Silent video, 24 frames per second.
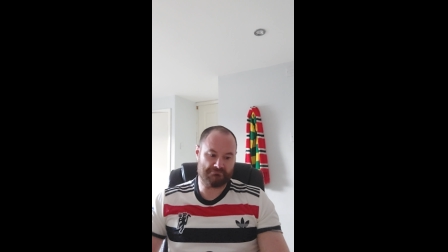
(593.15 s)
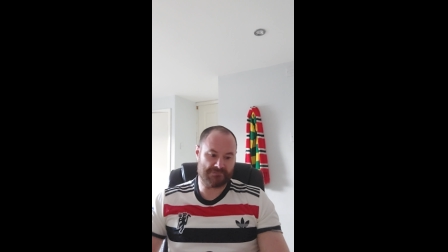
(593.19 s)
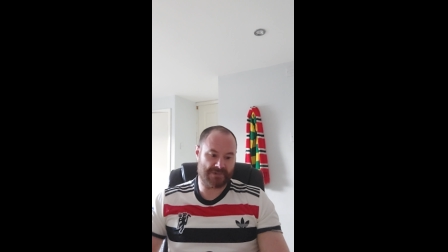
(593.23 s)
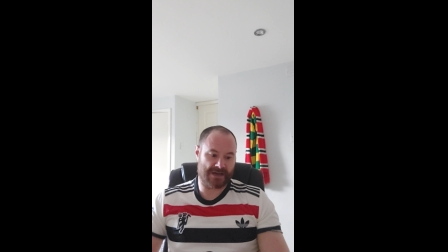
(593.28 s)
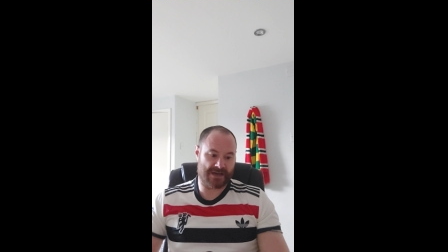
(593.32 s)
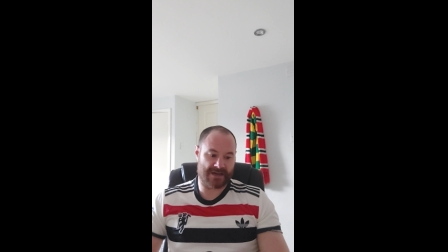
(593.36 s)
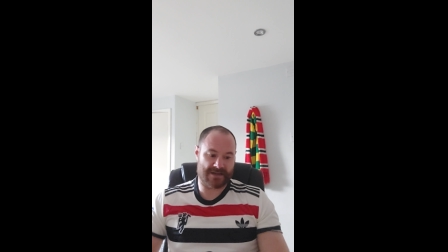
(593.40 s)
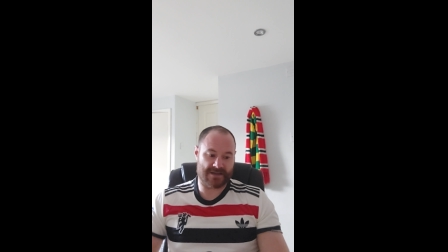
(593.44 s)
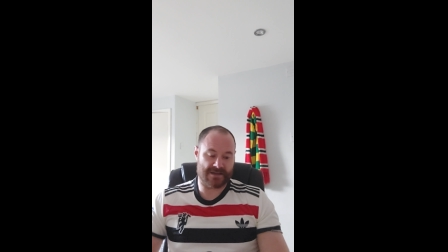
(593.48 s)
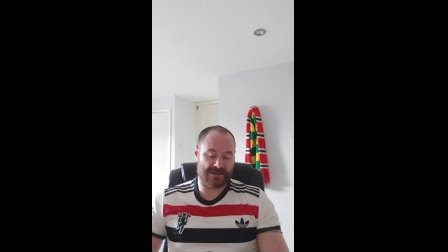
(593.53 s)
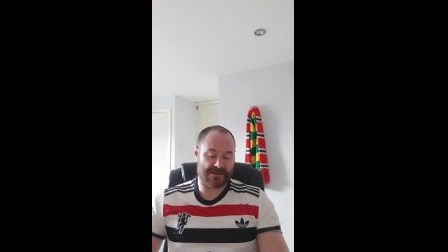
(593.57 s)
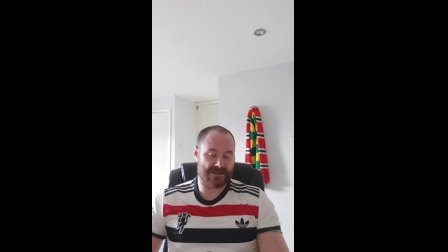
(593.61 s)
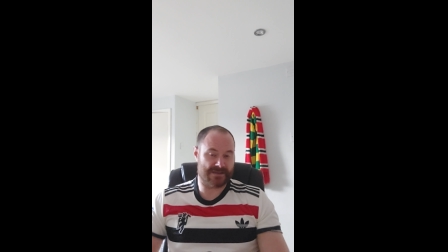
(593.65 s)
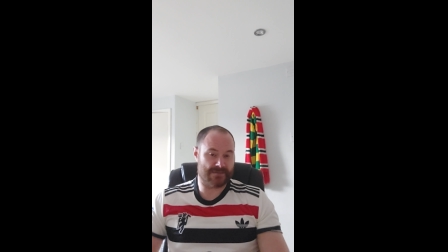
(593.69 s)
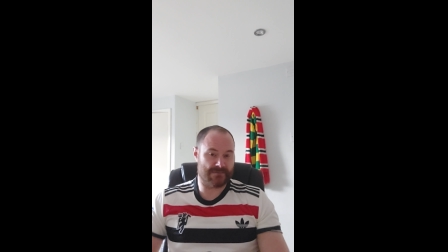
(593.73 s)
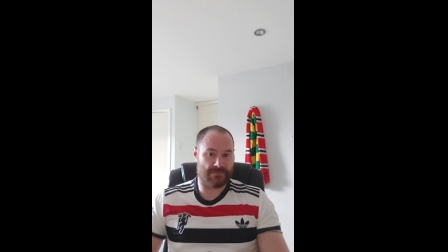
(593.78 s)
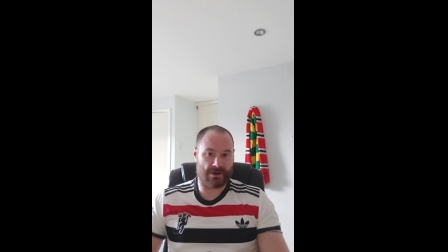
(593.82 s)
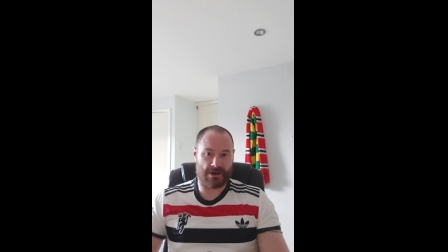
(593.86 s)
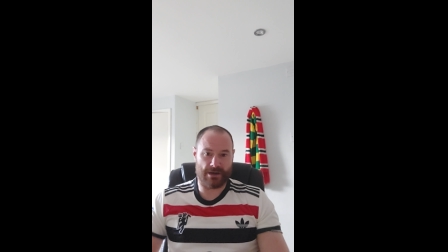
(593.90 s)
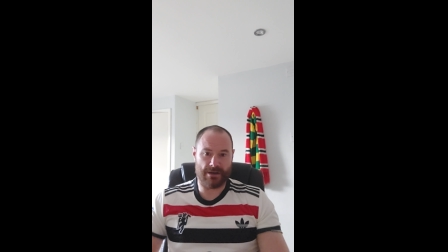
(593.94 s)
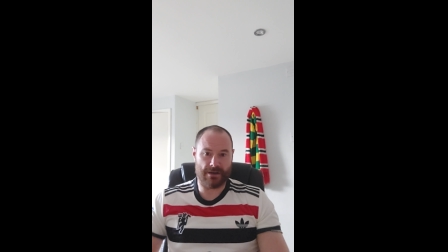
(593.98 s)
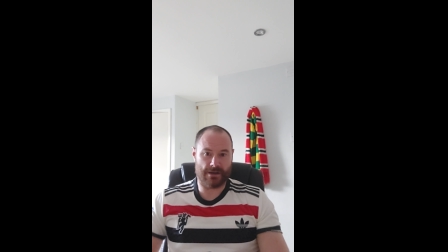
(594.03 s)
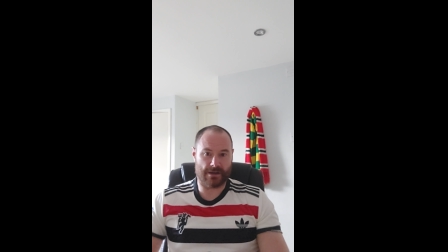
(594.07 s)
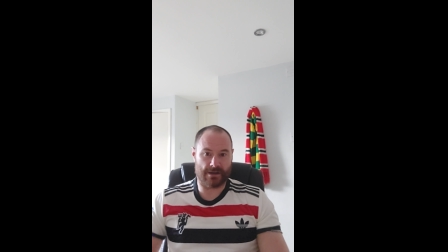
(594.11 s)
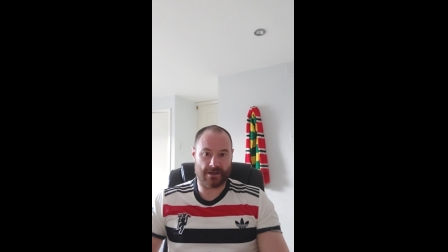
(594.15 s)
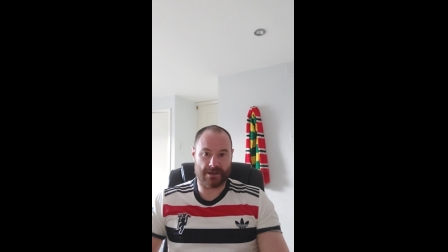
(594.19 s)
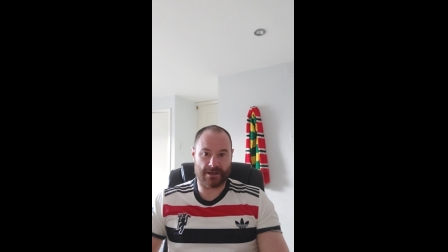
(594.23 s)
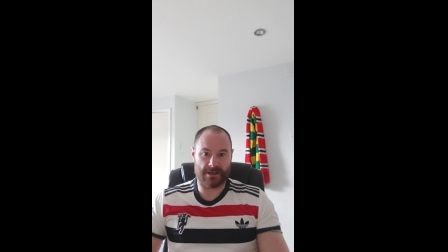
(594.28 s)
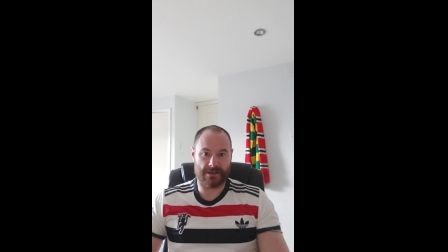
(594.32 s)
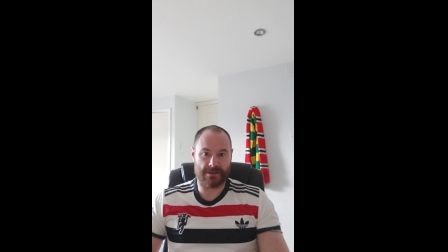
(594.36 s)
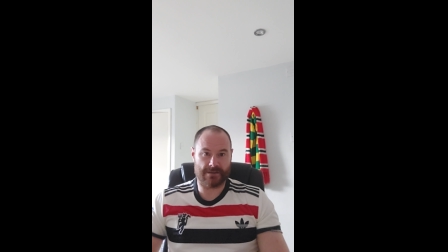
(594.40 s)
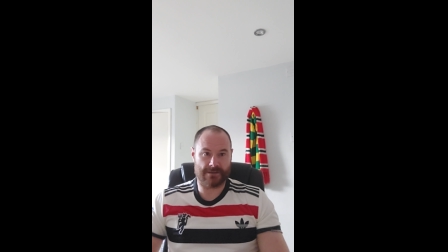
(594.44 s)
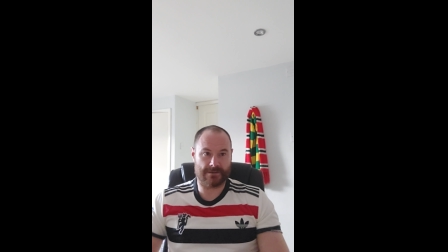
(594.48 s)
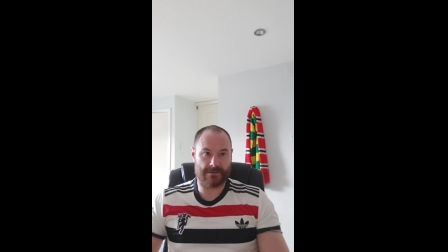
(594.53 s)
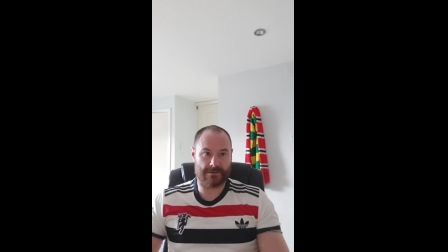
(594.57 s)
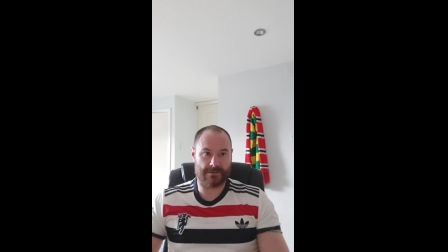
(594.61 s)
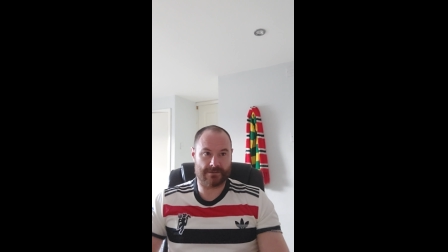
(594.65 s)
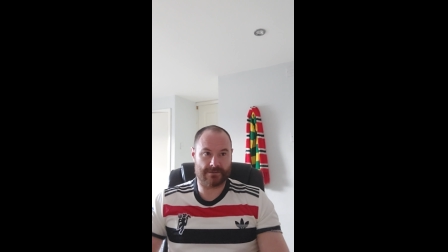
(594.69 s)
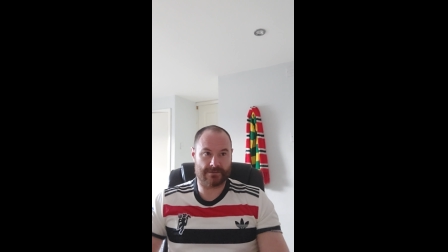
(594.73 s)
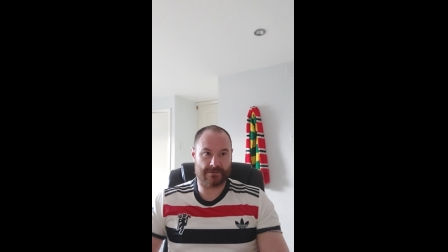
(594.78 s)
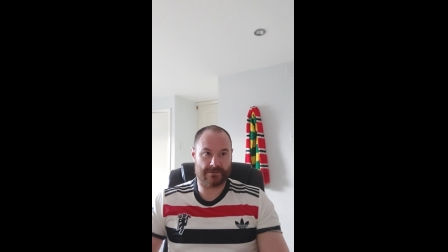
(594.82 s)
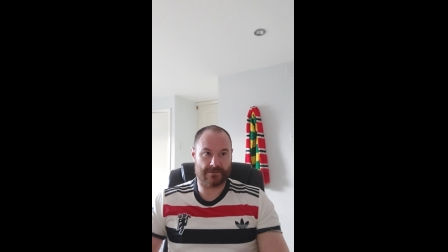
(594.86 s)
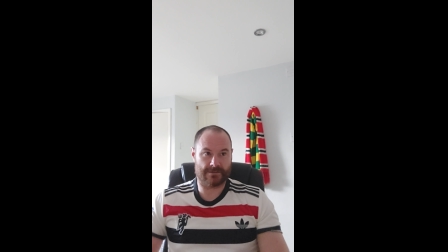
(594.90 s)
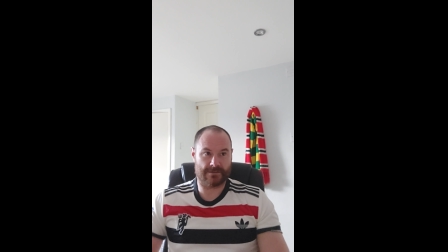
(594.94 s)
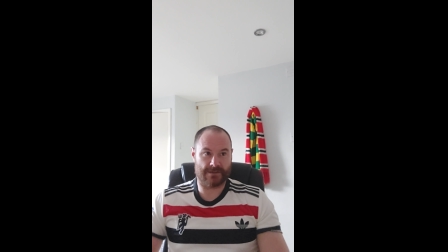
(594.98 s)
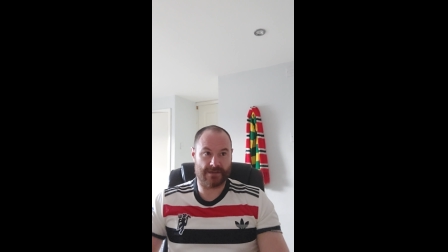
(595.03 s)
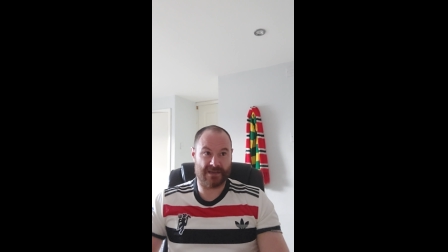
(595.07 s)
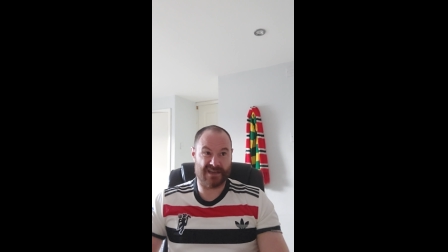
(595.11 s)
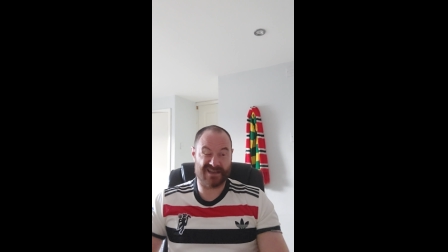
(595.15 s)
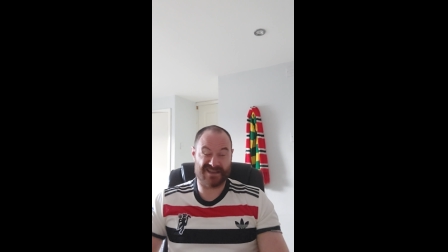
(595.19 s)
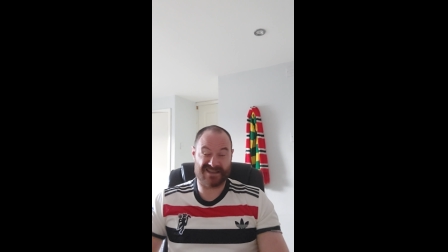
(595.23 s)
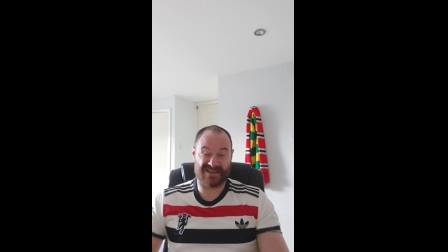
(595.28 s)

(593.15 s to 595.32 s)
I think symbolically, it